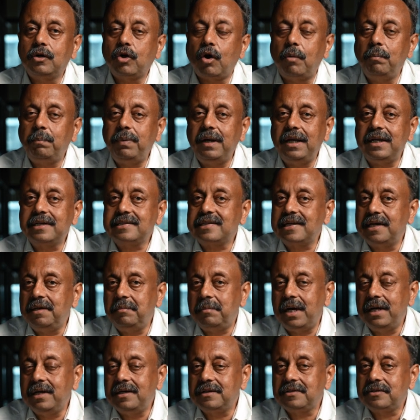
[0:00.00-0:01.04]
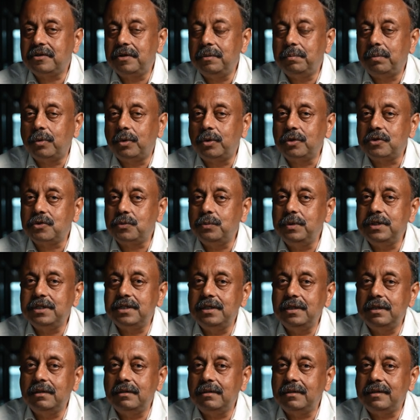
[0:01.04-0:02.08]
complex MIS reports which
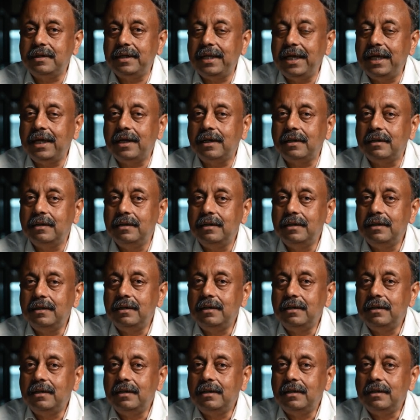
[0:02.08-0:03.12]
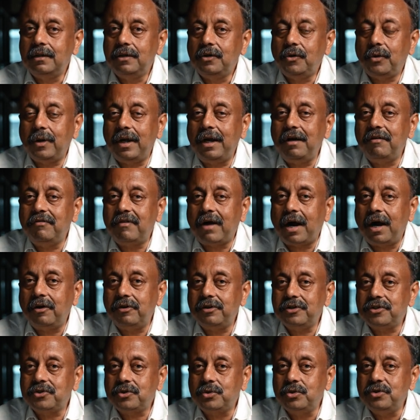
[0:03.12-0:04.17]
take 12
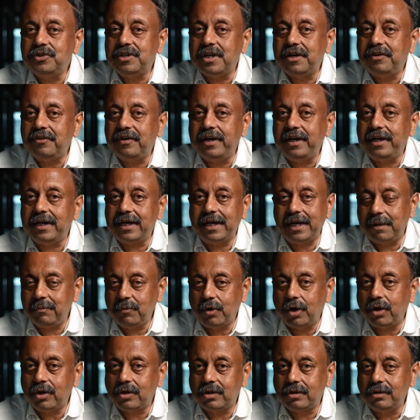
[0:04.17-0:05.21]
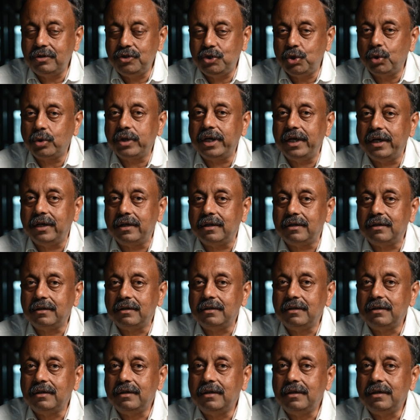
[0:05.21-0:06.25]
hours to generate, and I'm not joking.
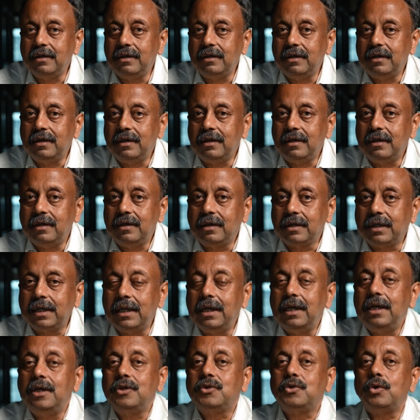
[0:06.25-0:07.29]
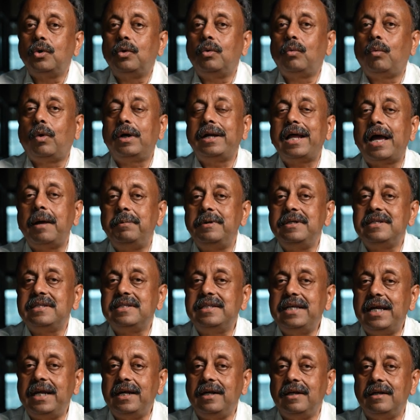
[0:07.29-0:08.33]
Okay. So what happens
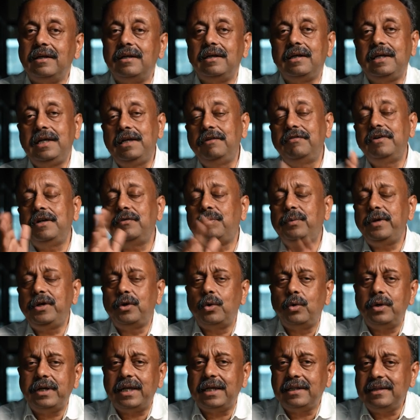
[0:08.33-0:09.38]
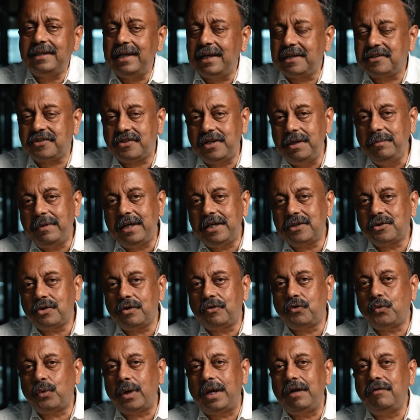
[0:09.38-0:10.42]
then? Even if we don't take the extreme case
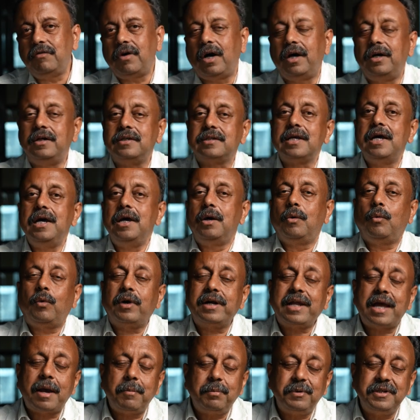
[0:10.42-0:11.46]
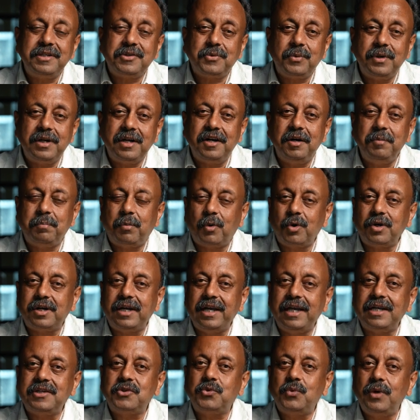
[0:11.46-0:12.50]
of 12 hours, what happens when a report
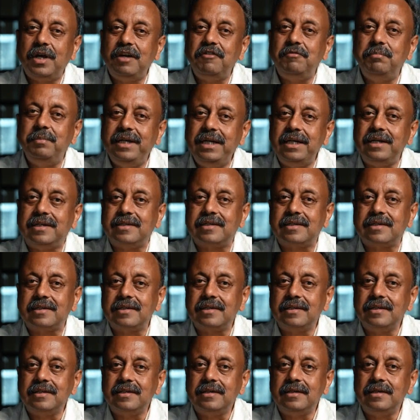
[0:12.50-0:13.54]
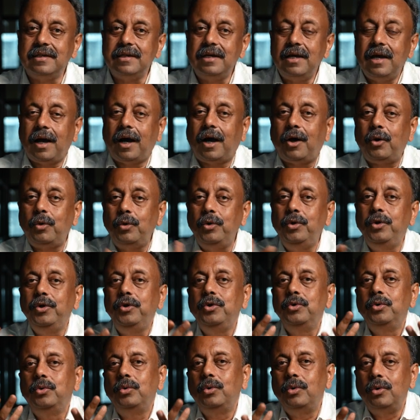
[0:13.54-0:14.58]
takes 12 minutes? How do
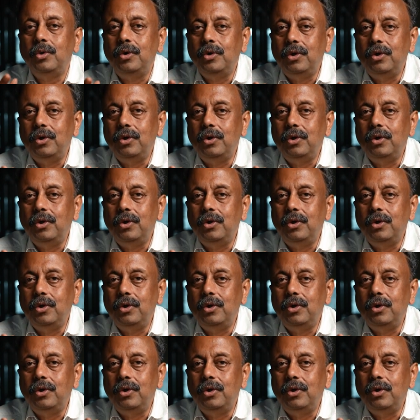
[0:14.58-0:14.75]
you